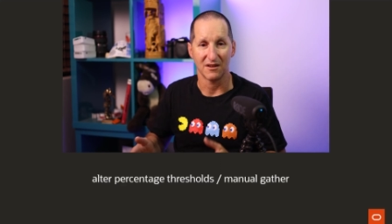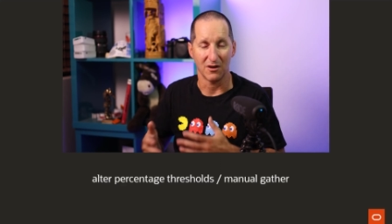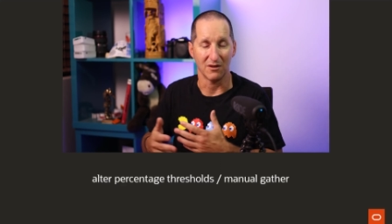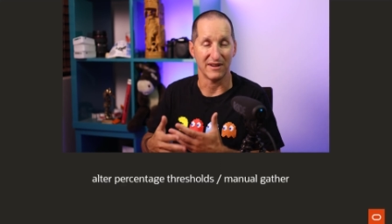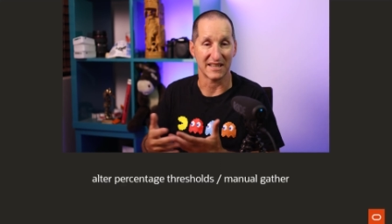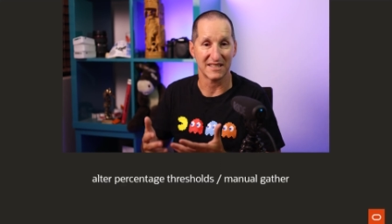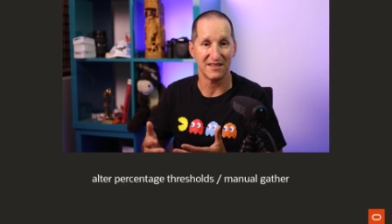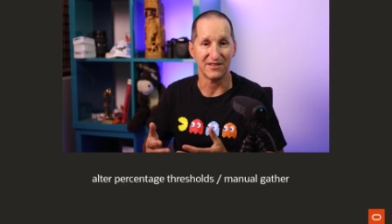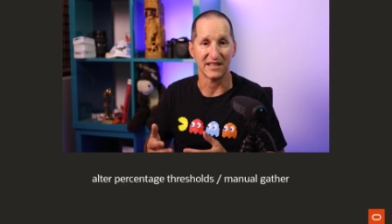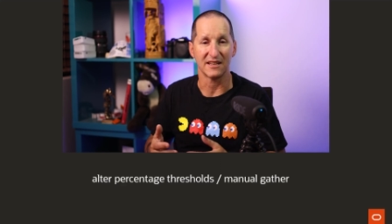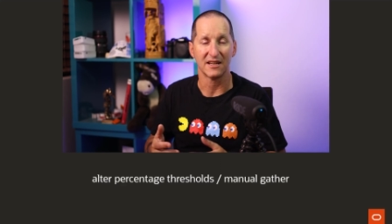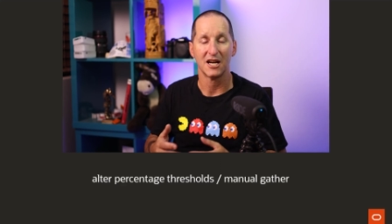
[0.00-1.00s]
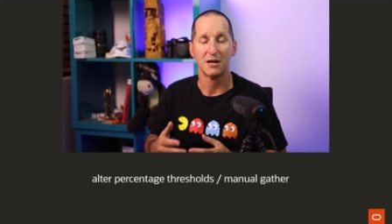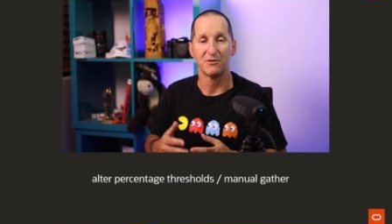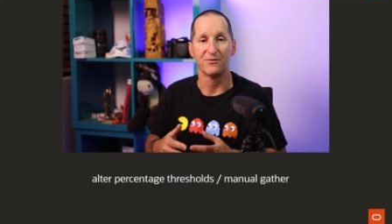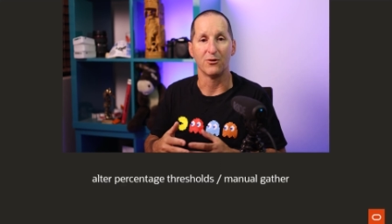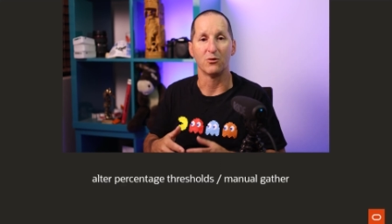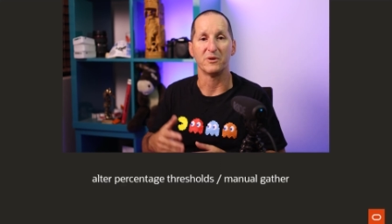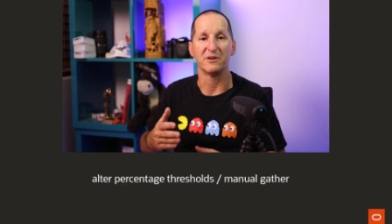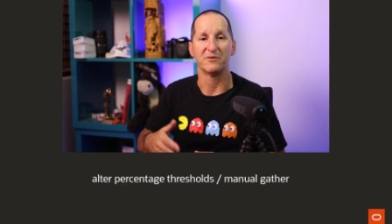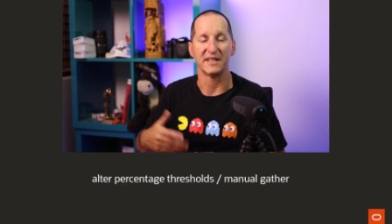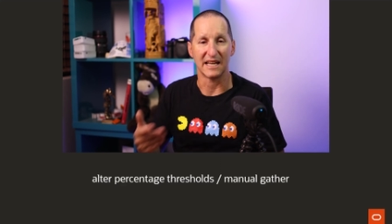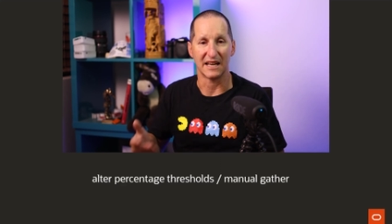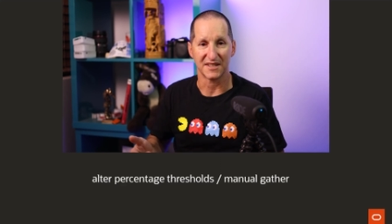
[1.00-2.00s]
of activity before we
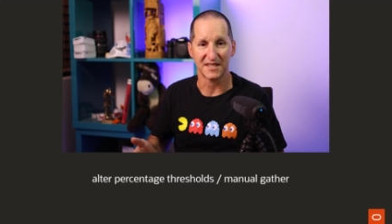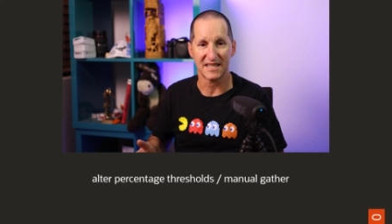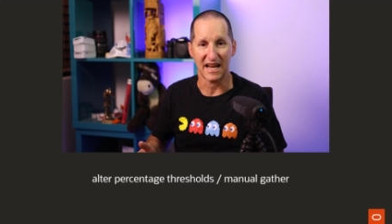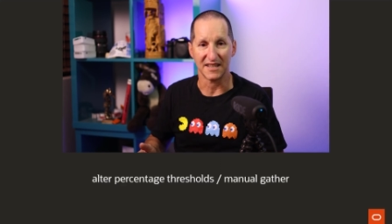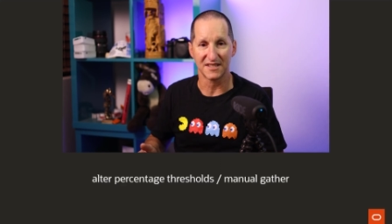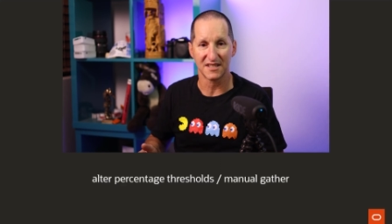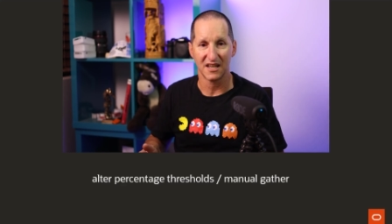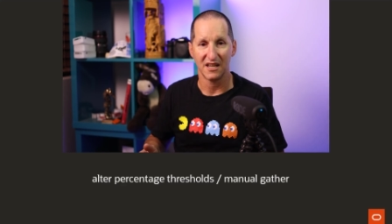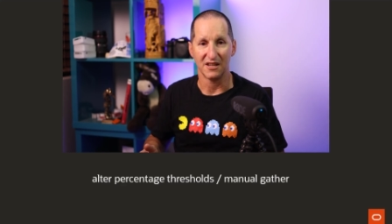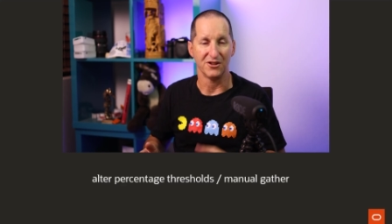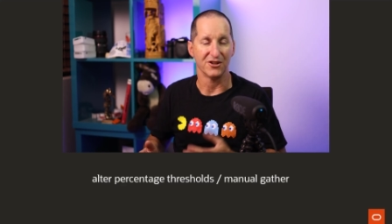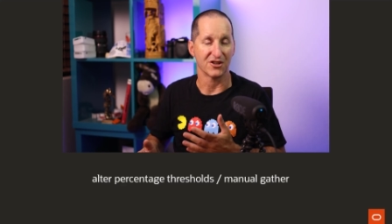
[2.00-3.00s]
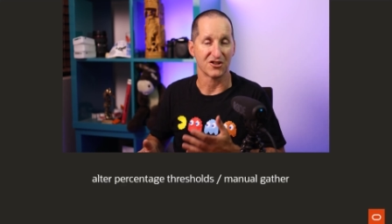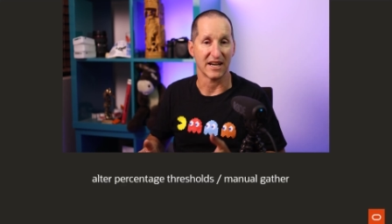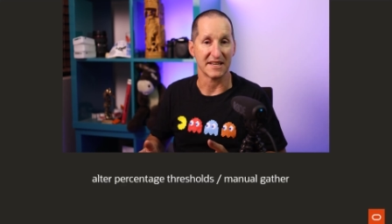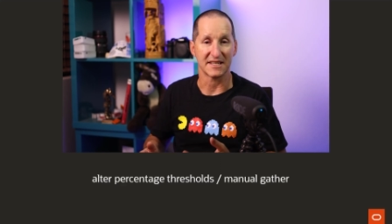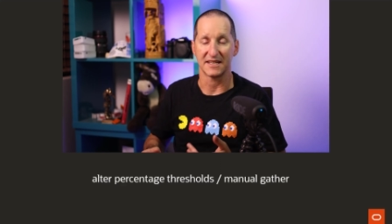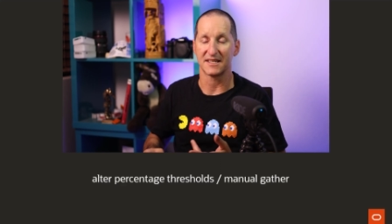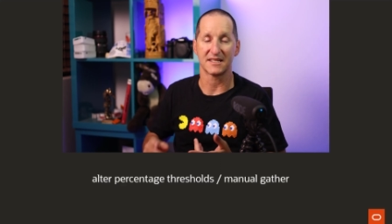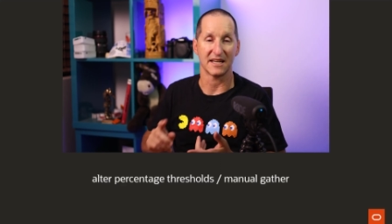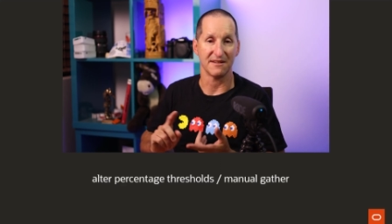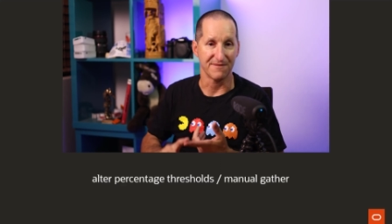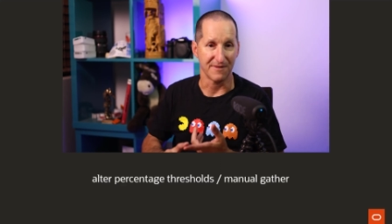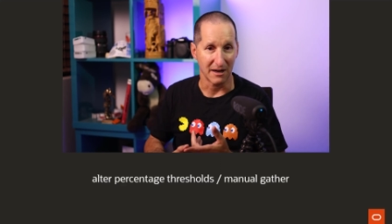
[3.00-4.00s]
regather stats you could change that to say
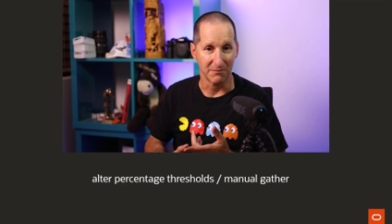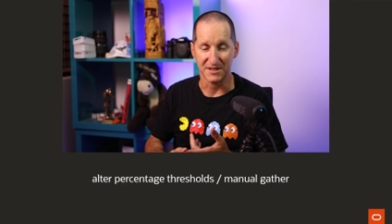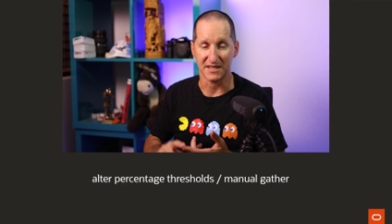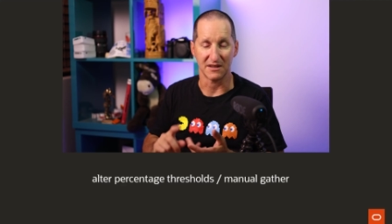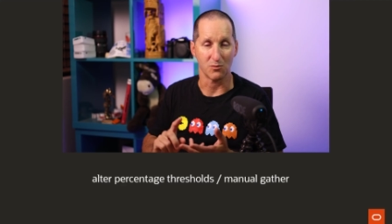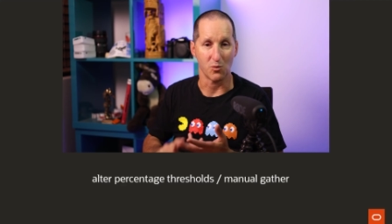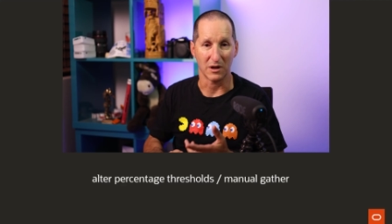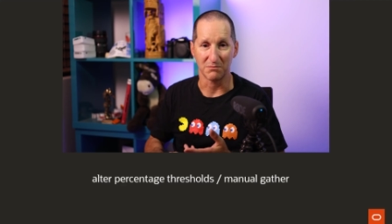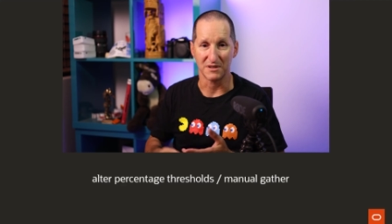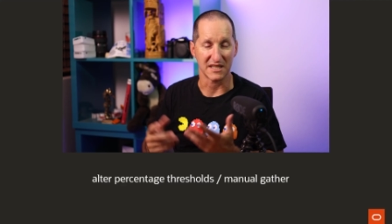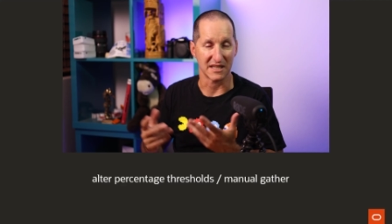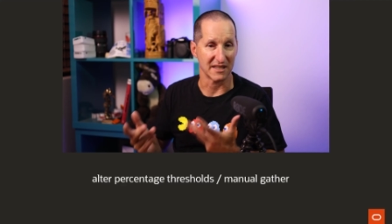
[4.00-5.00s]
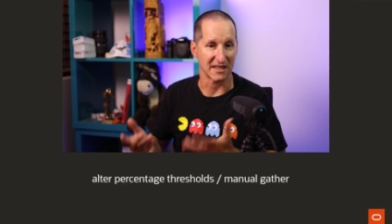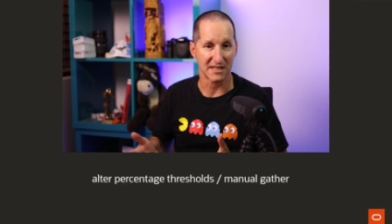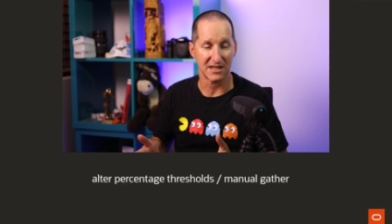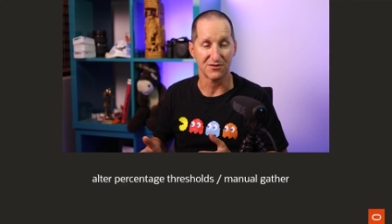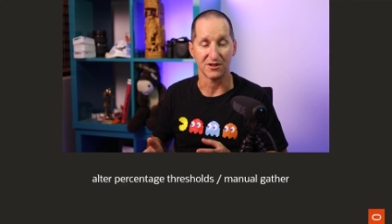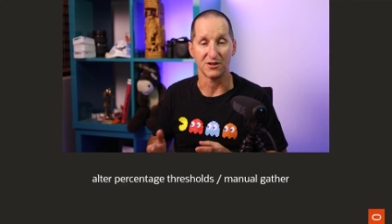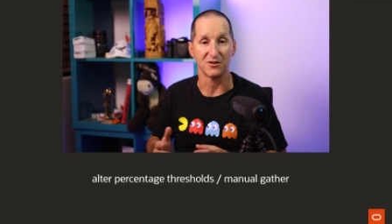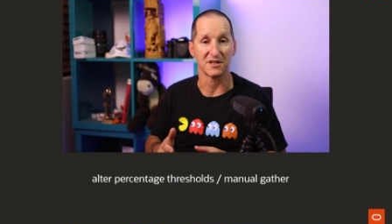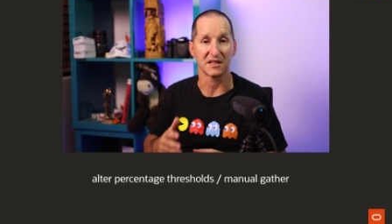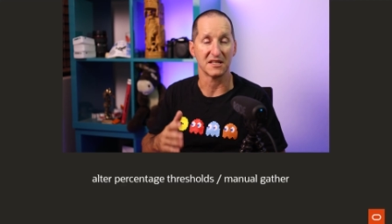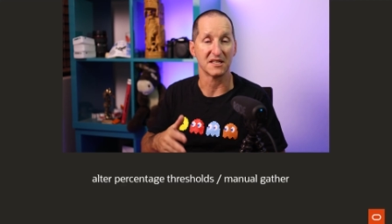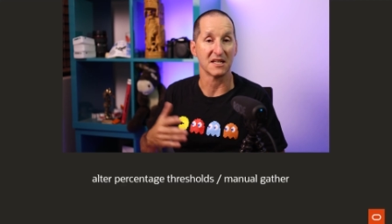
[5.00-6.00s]
5% 1% etc using
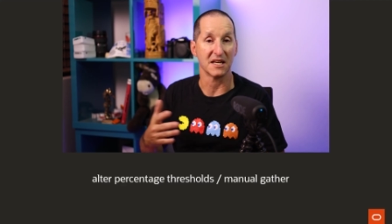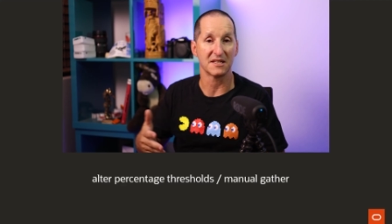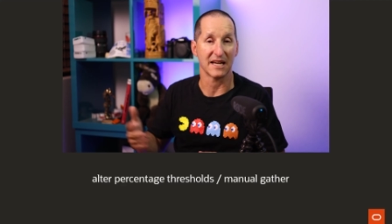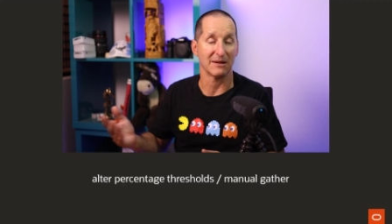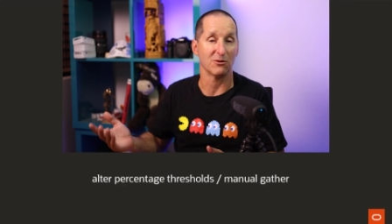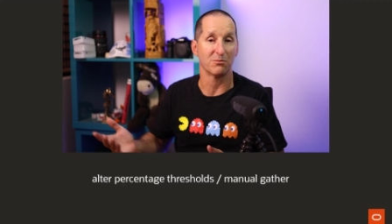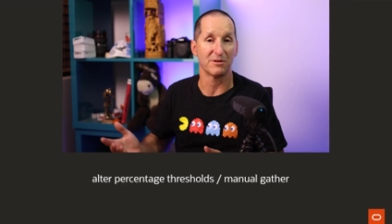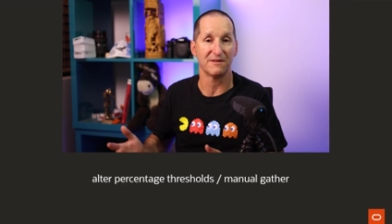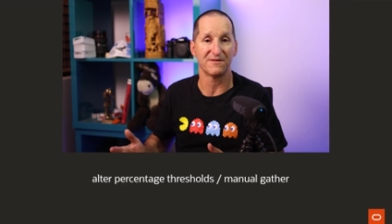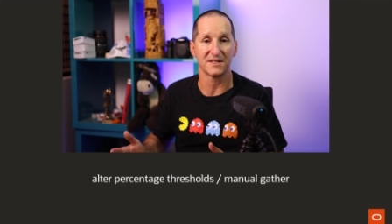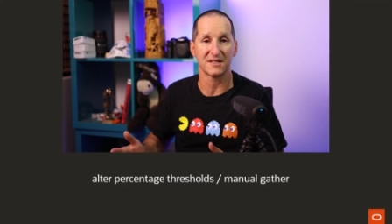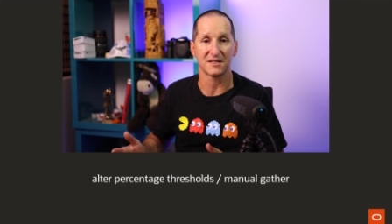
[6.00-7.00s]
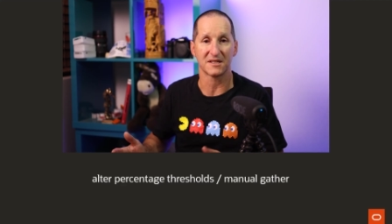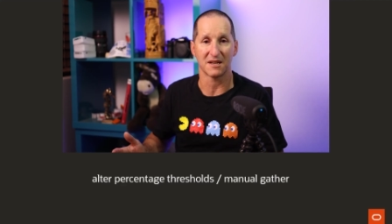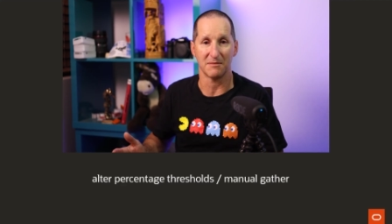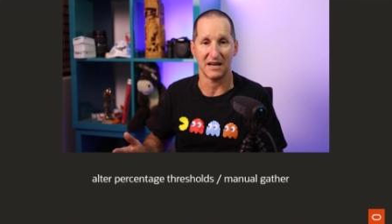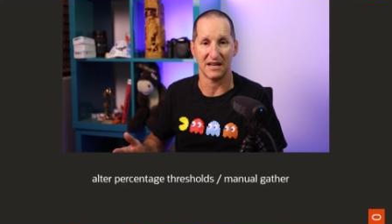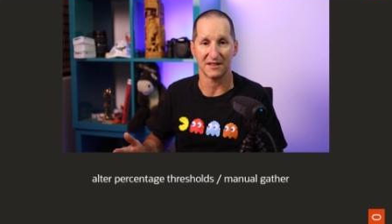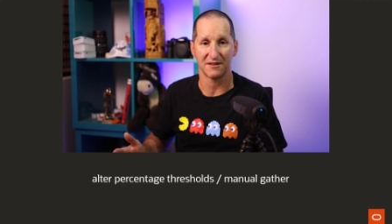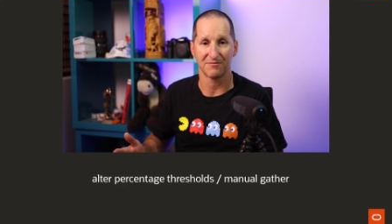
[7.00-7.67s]
the set table preferences command